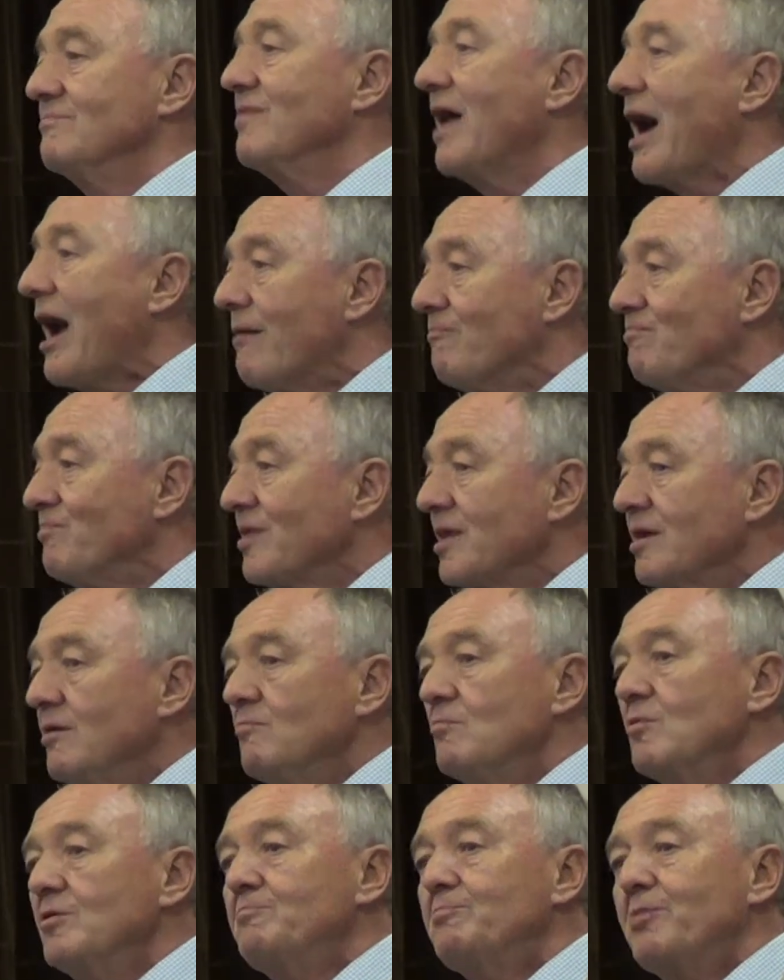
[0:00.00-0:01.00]
of that
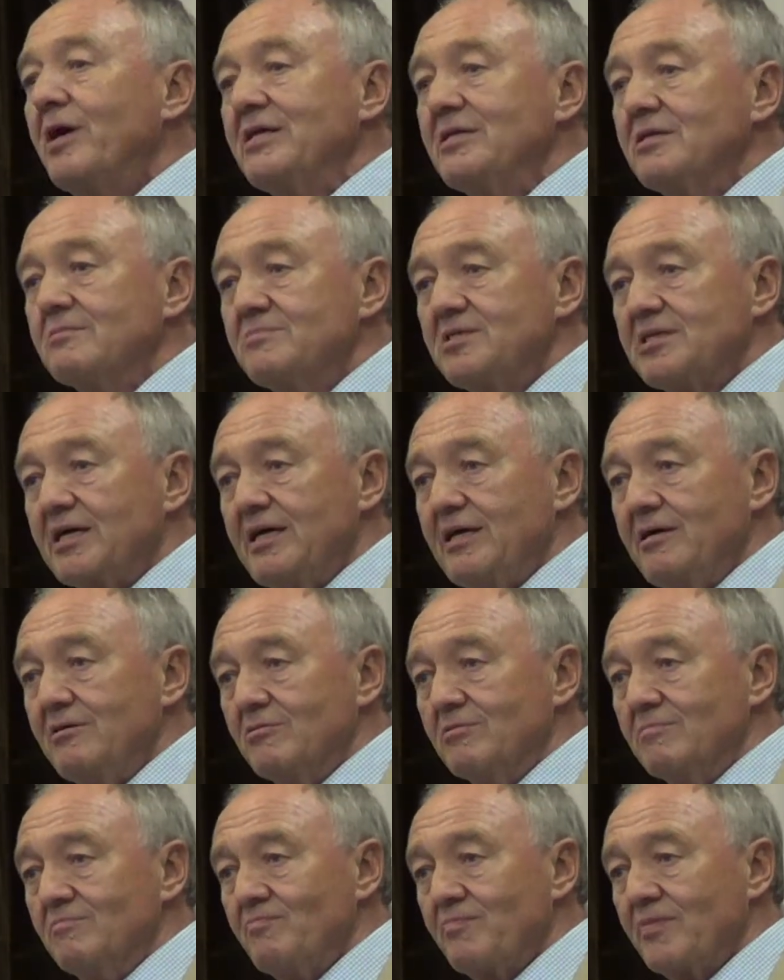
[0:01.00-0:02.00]
would bring them to
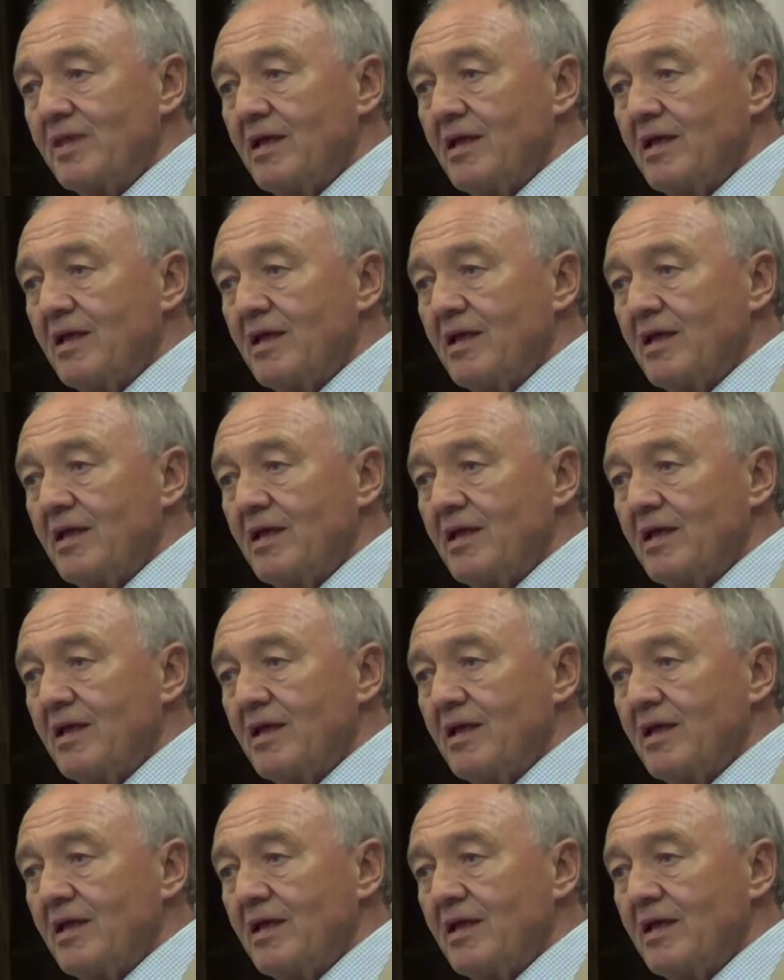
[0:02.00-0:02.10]
heel.